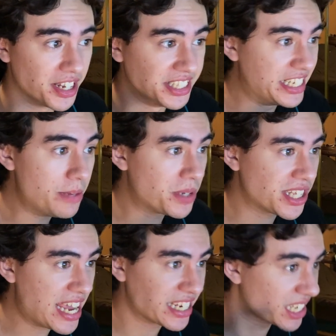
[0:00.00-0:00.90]
deep
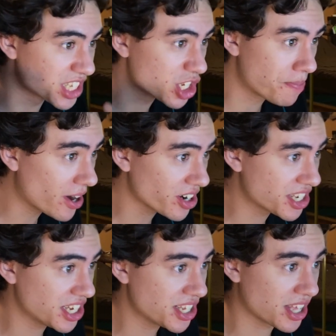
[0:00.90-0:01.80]
state
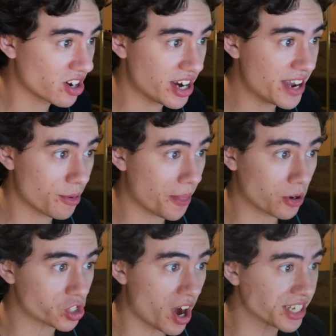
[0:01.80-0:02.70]
conspiracy theory where they're
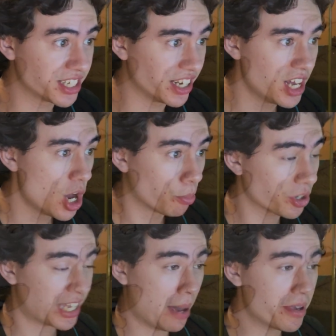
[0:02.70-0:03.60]
trying to put
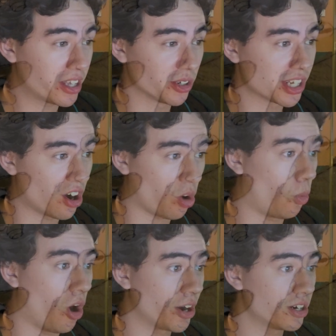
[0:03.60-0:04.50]
chemicals in our
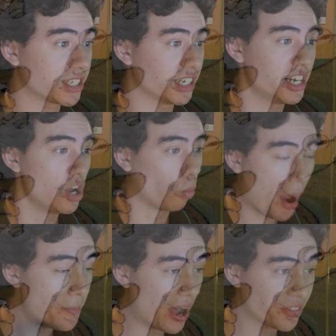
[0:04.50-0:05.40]
water to
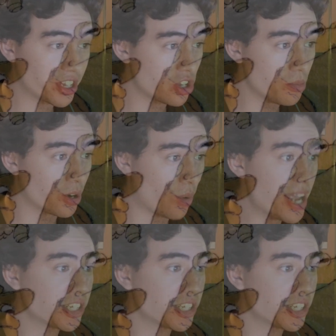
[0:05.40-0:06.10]
wipe out the human race